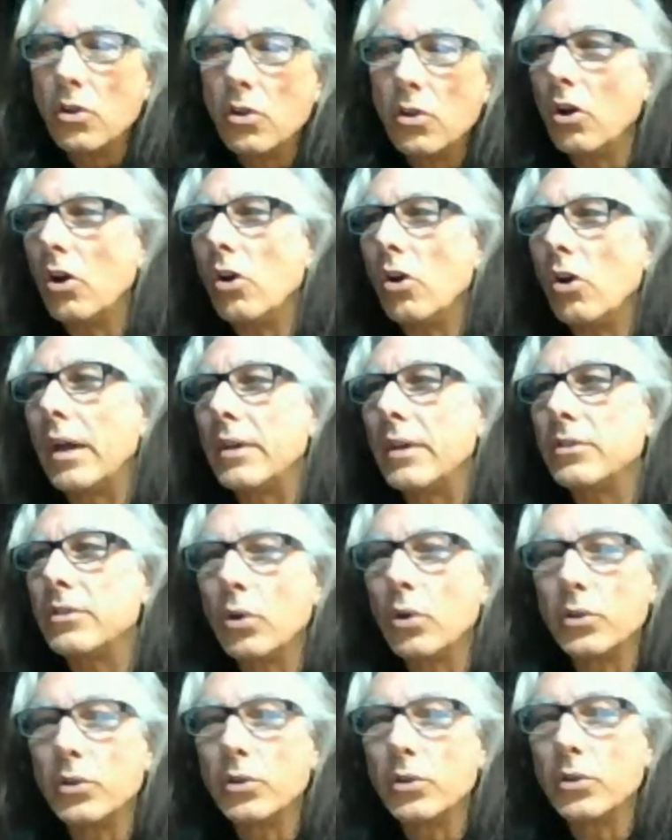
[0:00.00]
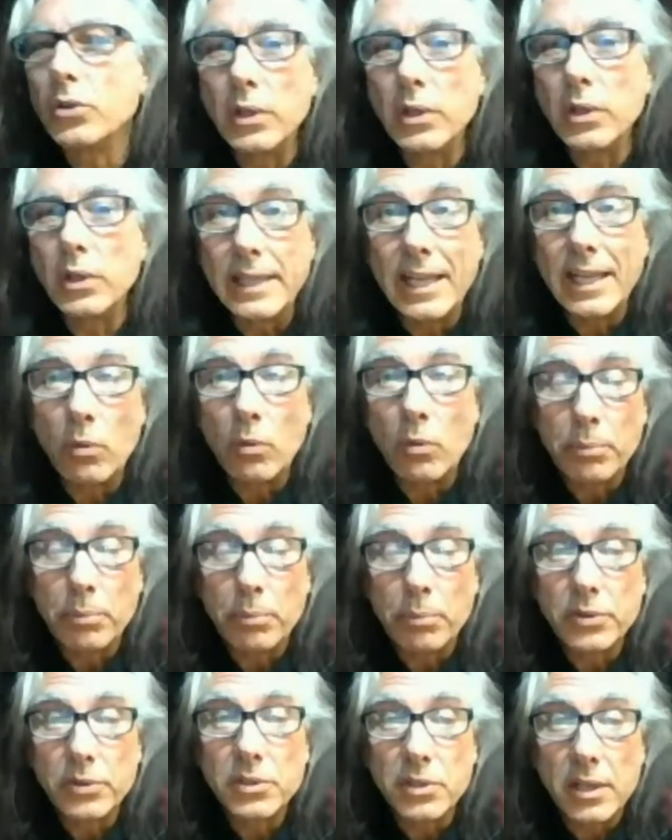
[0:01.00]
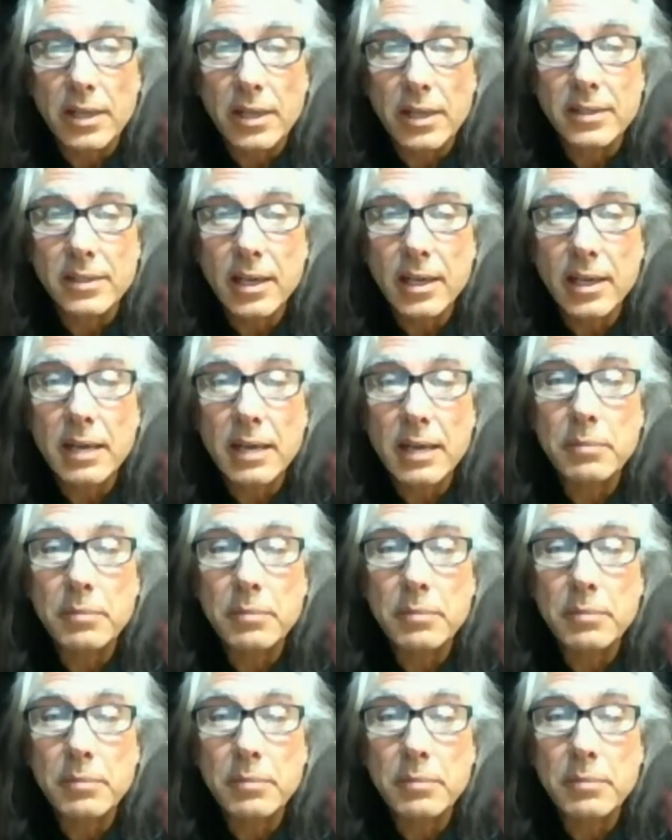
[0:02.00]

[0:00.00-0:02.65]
Okay, so it's only letting one person at a time